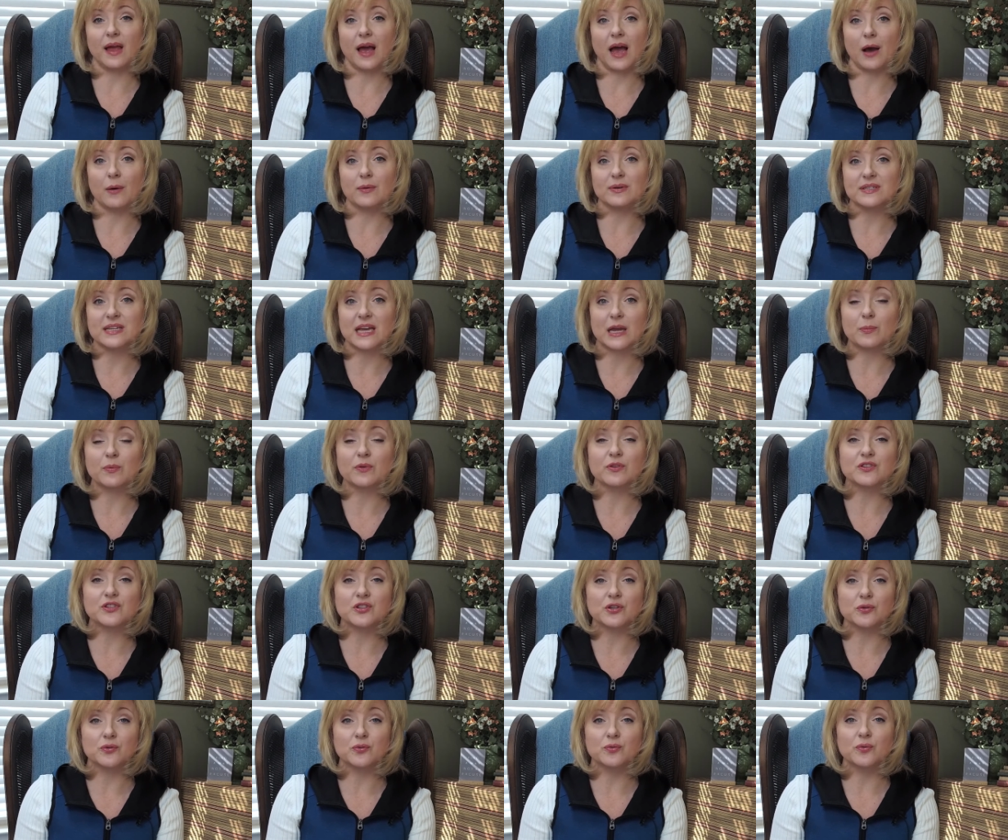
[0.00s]
I was able
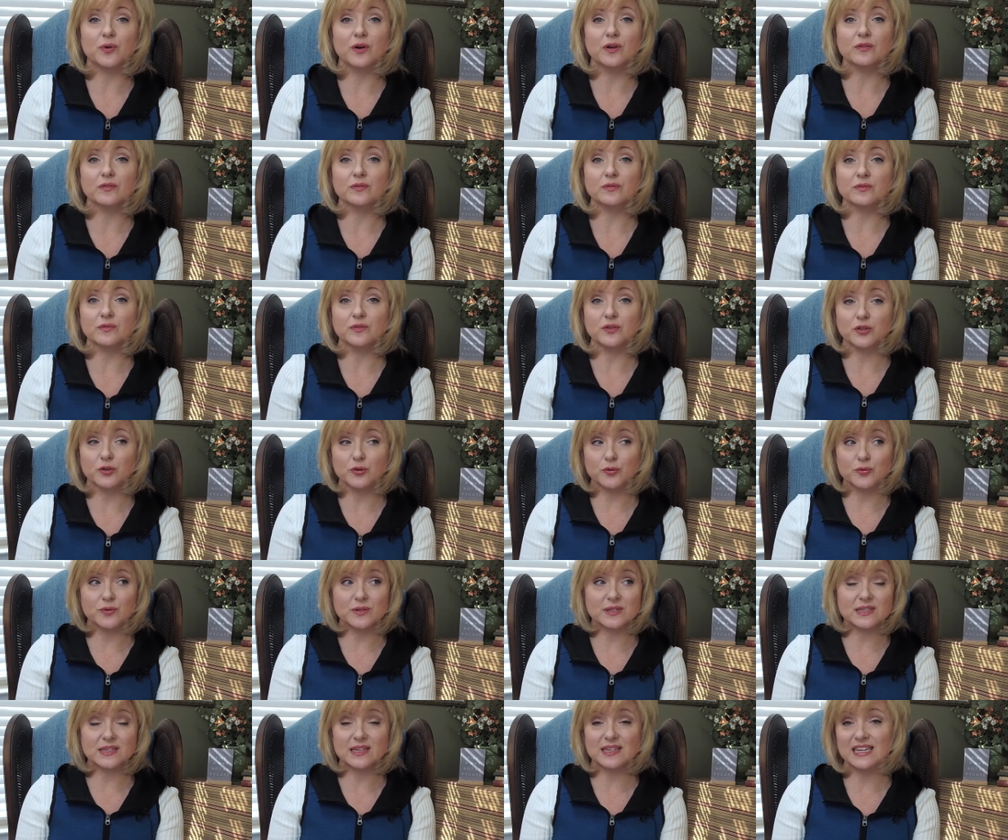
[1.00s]
to
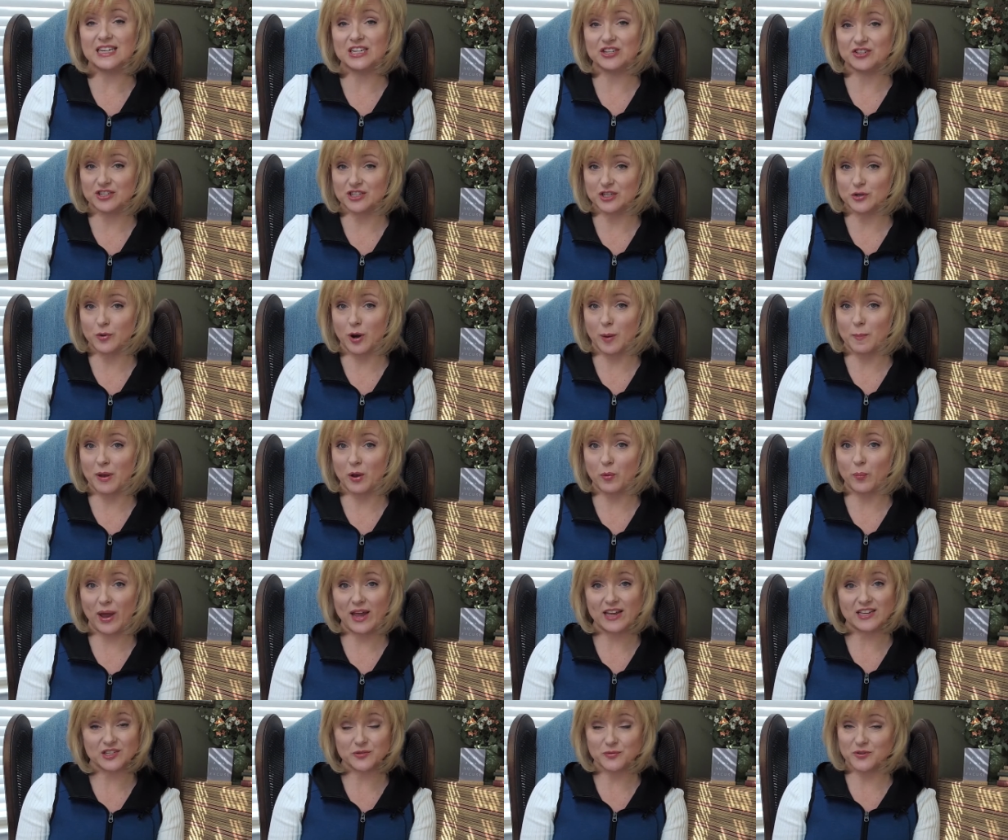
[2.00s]
lose inches around my
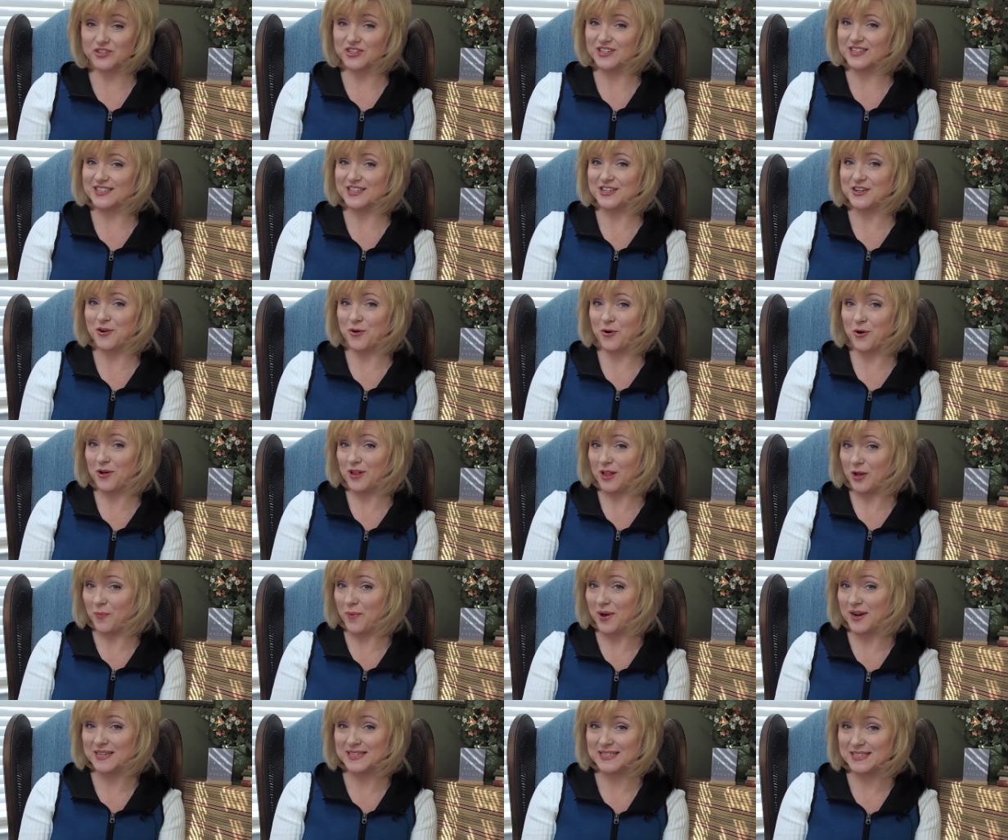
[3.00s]
waist, which is a goal. I
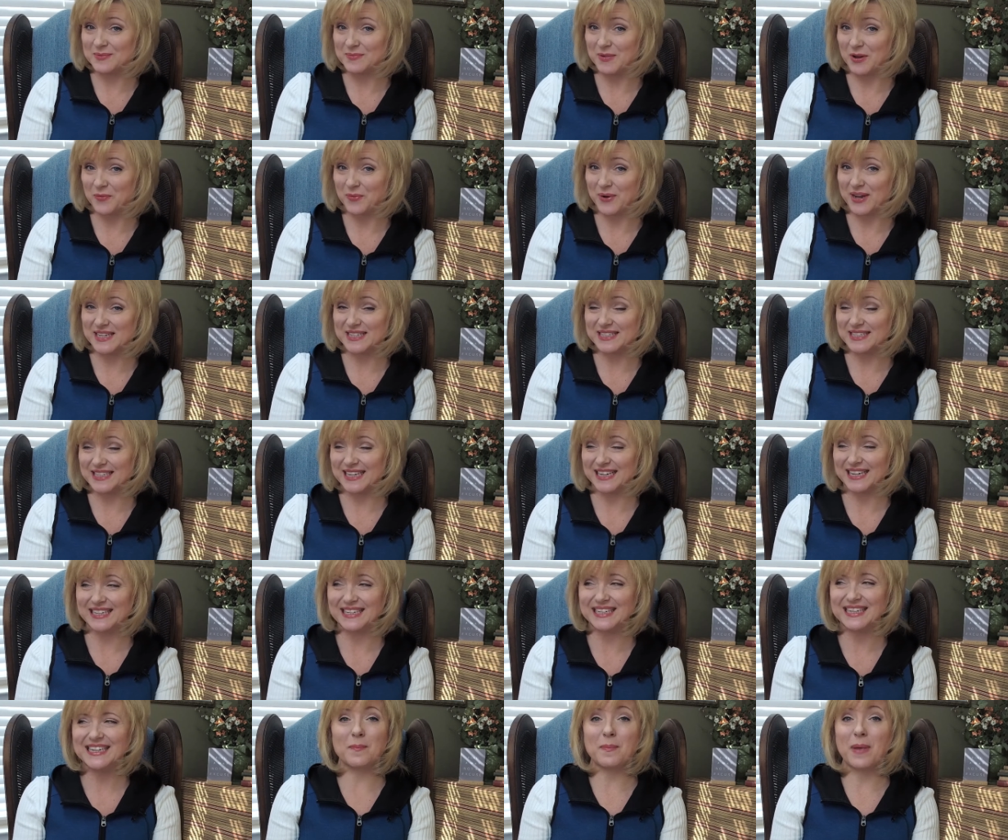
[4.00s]
want to see my waist
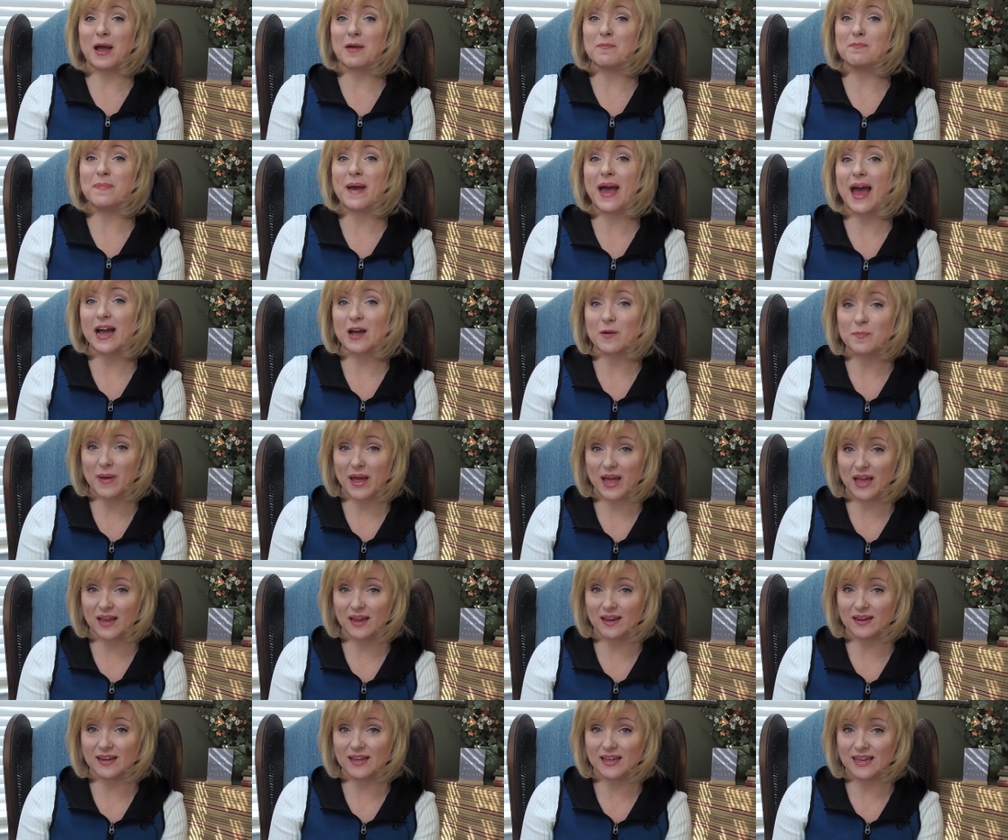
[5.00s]
again. My back
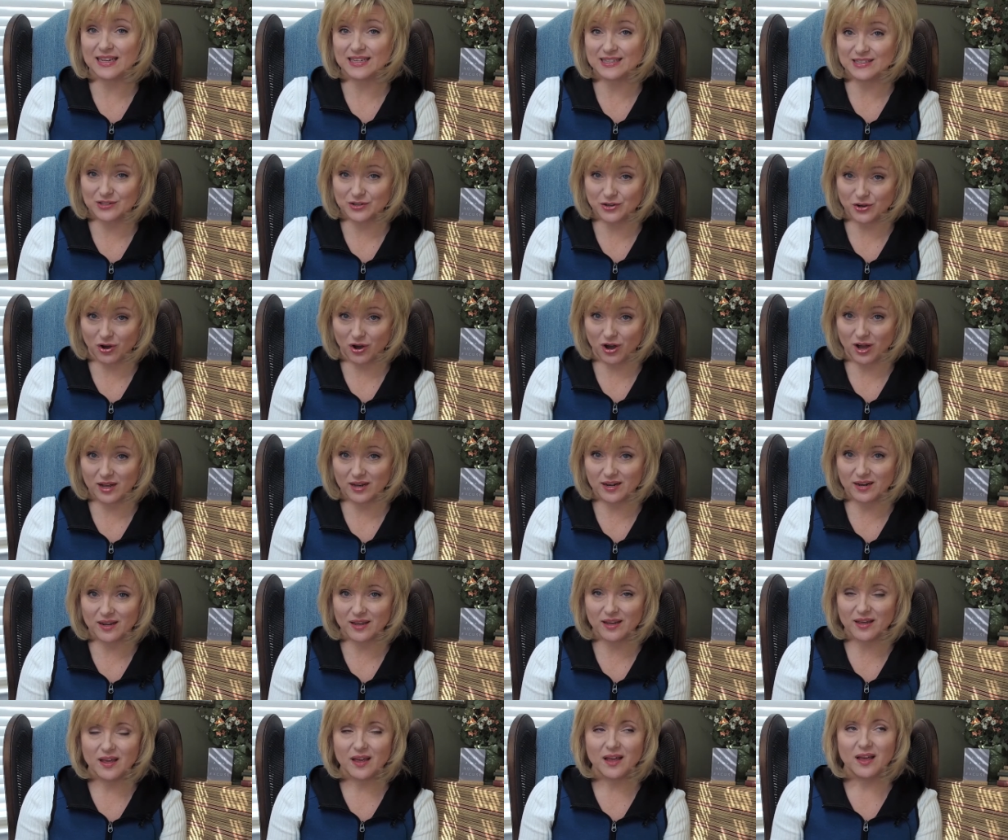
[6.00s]
pain is gone.